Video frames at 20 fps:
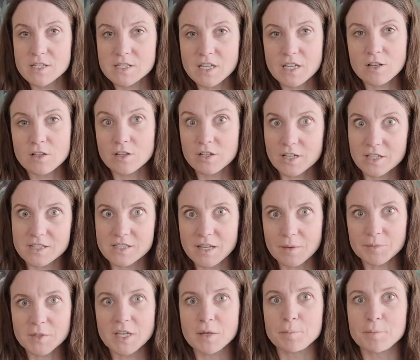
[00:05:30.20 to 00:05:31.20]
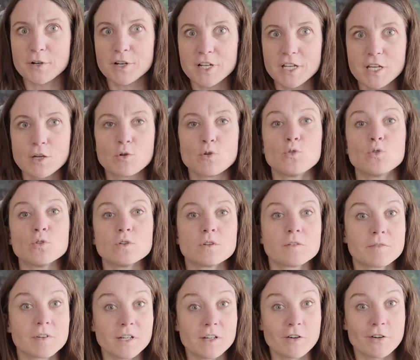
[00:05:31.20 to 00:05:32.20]
let's take a look at something pretty
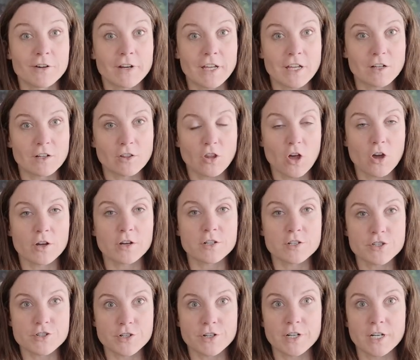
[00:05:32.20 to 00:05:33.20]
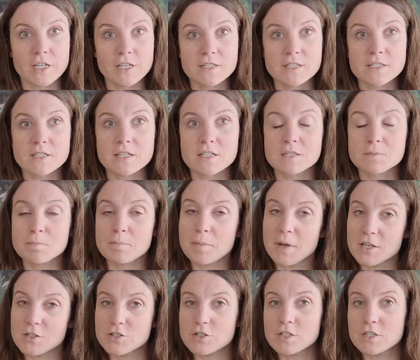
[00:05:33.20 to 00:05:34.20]
cool regarding longer journeys,
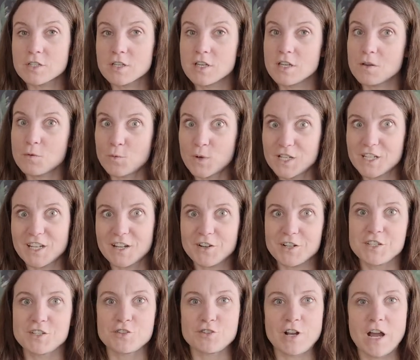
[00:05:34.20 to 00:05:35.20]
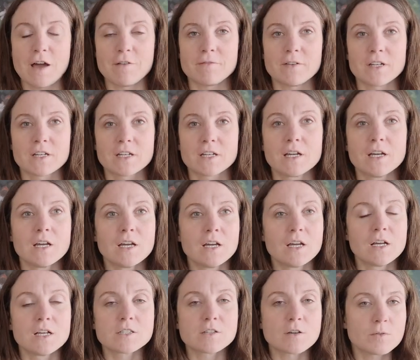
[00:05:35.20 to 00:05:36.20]
especially when there is traffic.
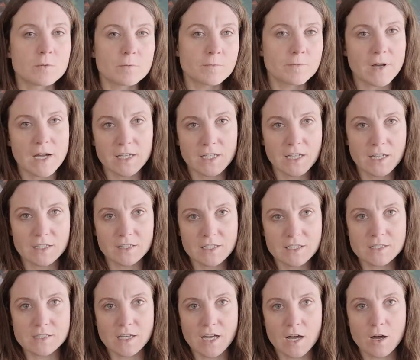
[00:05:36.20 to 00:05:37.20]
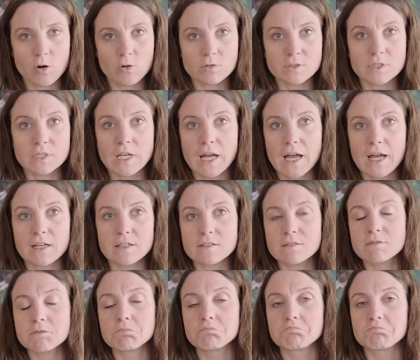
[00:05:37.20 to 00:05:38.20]
So finding this out
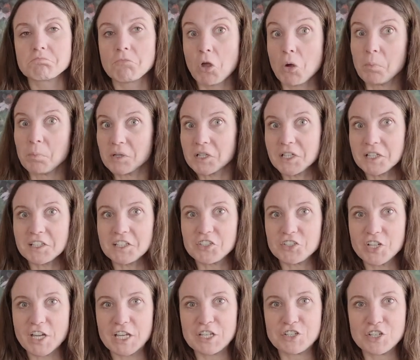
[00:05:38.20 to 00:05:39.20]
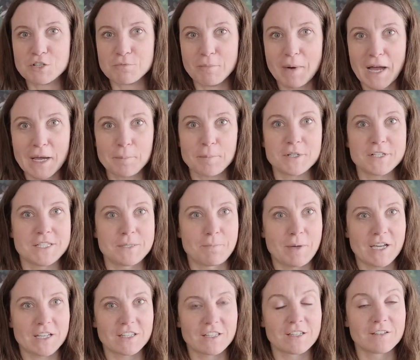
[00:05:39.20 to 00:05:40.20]
has completely changed my
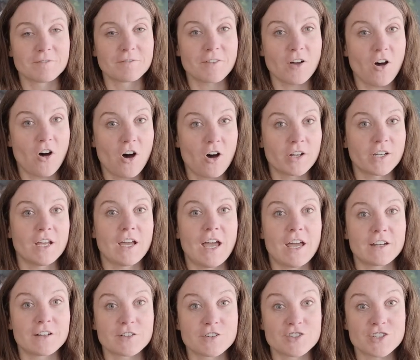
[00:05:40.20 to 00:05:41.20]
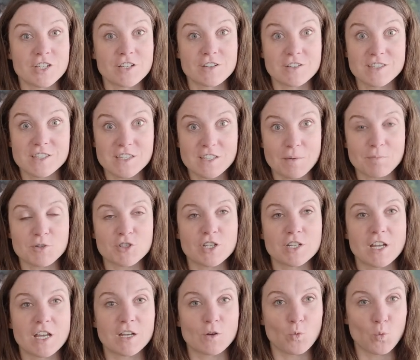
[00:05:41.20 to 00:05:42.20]
perspective on energy
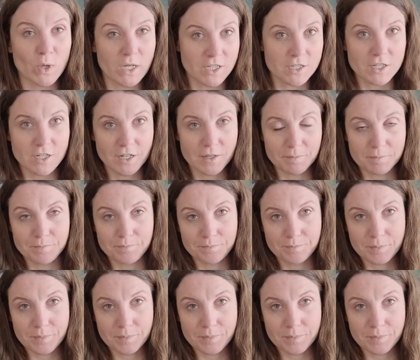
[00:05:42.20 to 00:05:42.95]
consumption in winter.